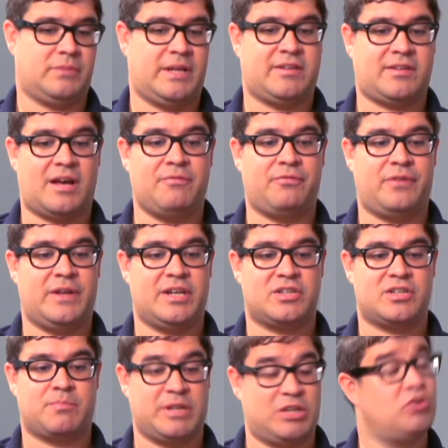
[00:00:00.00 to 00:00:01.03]
it's
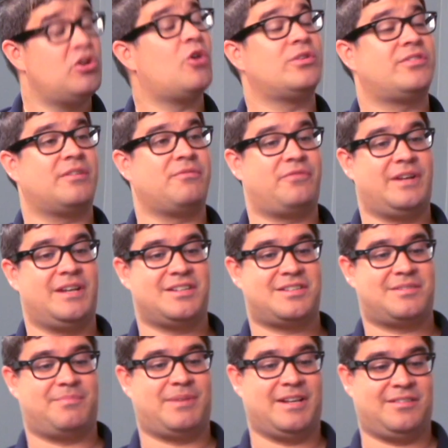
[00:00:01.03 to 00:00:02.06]
unfinished, but you know it's
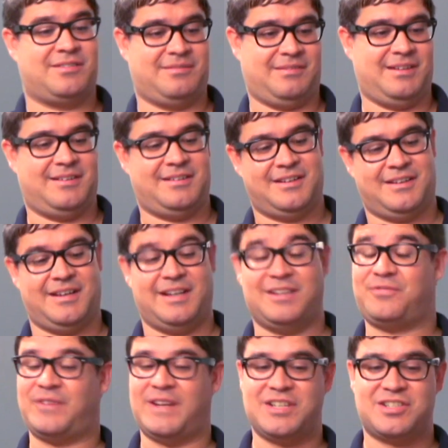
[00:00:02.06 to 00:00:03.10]
unfinished, but it's,
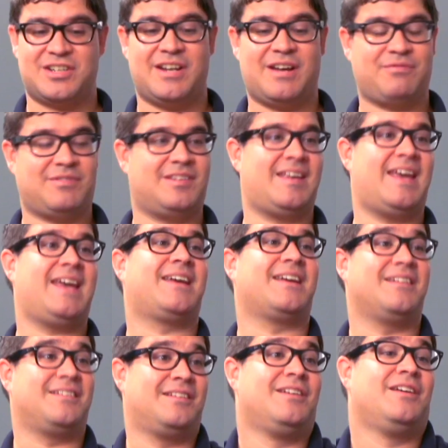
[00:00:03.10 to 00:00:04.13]
it's finished enough to take
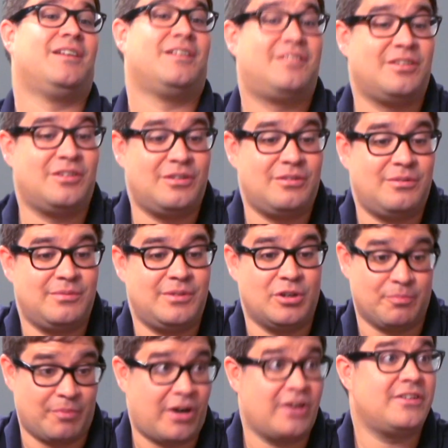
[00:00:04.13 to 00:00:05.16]
it to
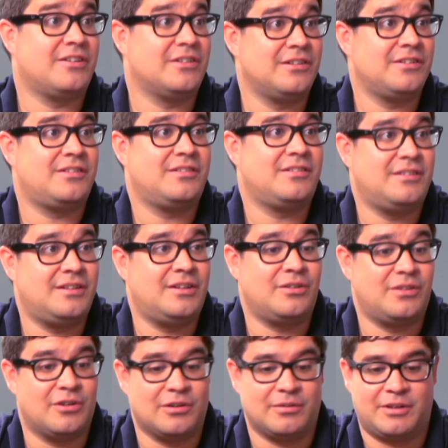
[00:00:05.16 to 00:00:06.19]
your partners, you know,
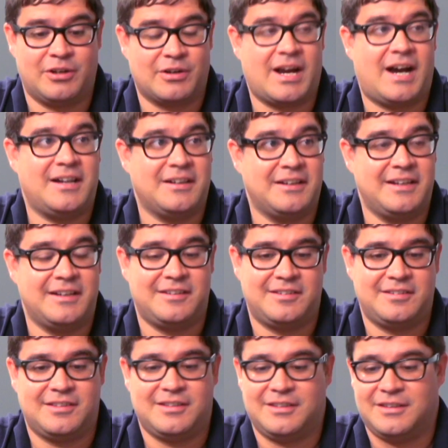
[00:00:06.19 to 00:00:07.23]
your, your
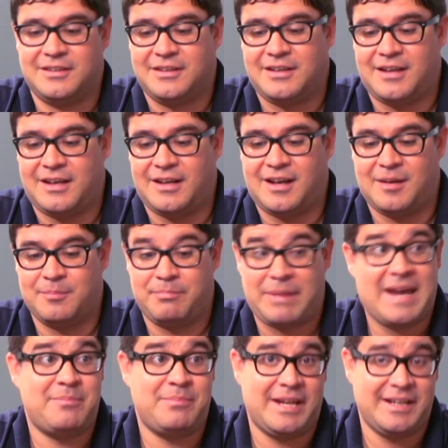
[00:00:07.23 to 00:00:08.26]
colleagues, um,
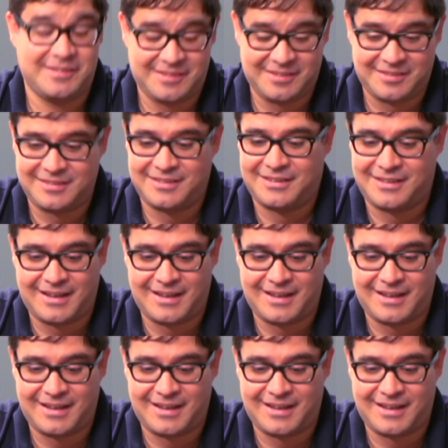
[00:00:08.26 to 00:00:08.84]
bandmates.